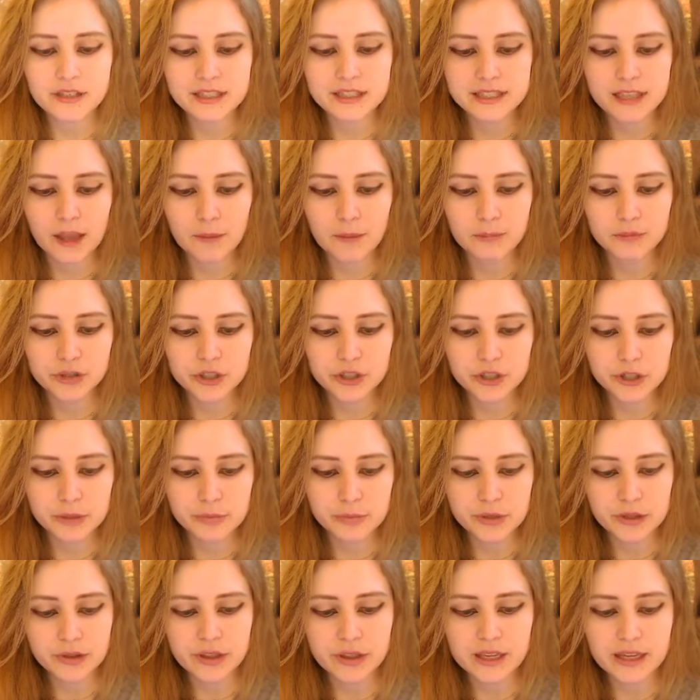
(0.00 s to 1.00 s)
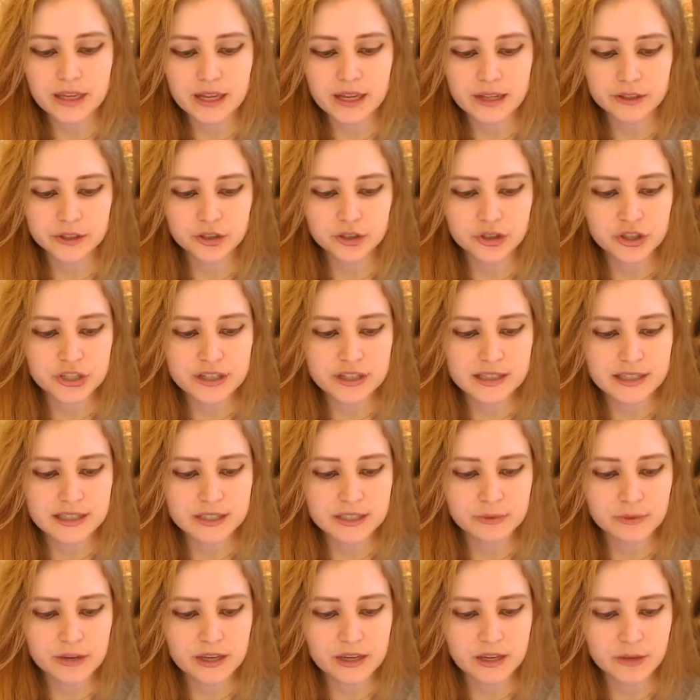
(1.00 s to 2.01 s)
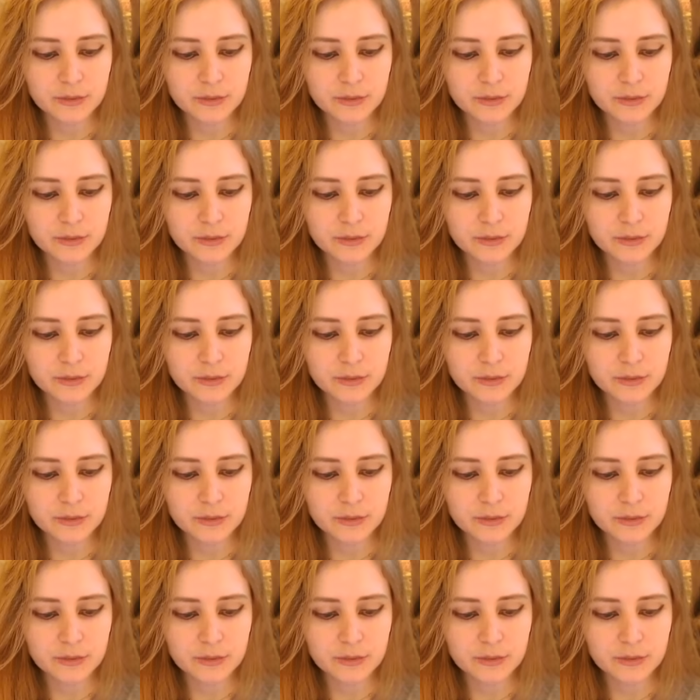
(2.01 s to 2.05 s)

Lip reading: some turbulent energy this week,